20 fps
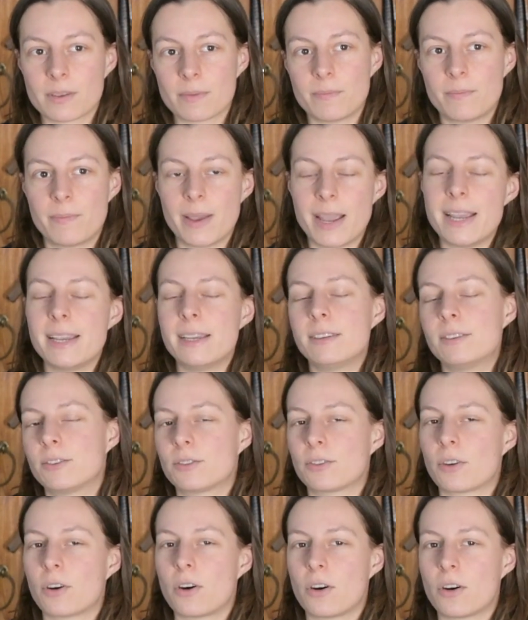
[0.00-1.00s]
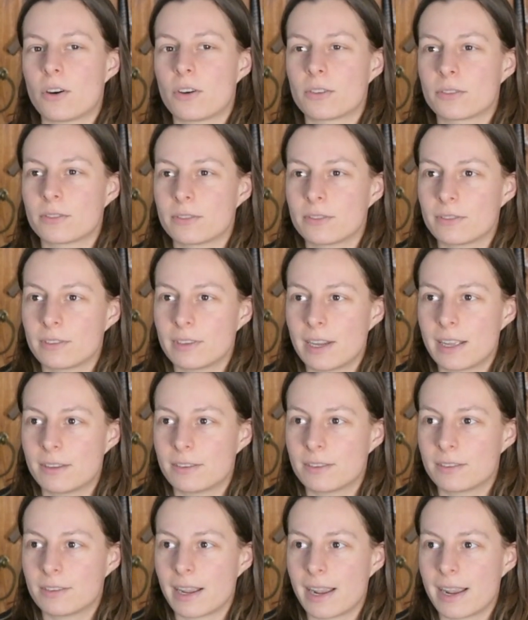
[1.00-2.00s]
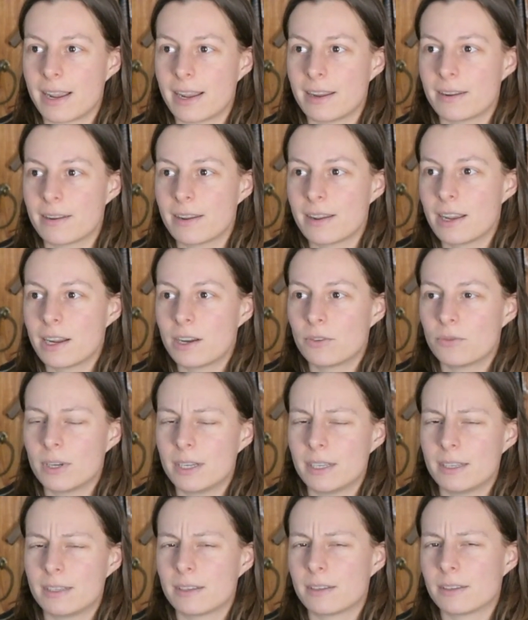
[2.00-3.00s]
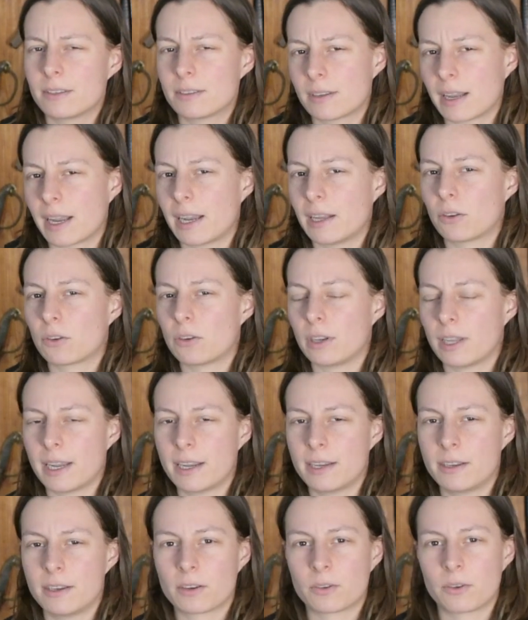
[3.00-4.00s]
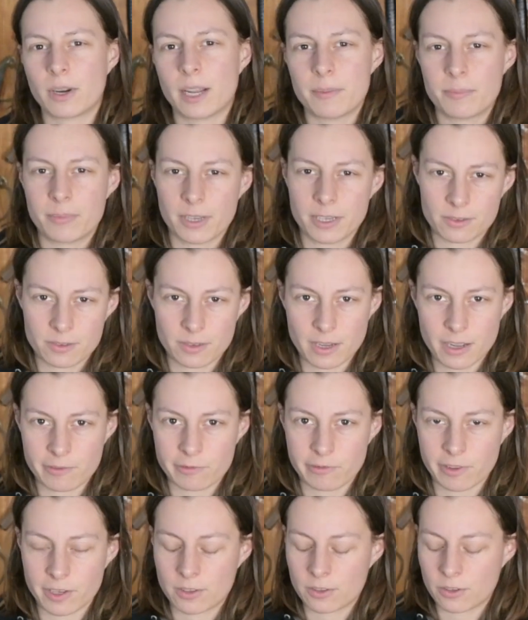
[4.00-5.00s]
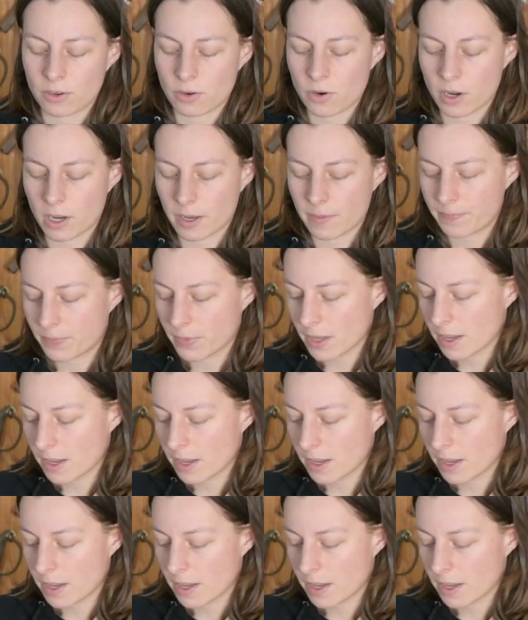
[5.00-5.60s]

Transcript: based on, let's say, Renaissance style or later rapier stuff and so on.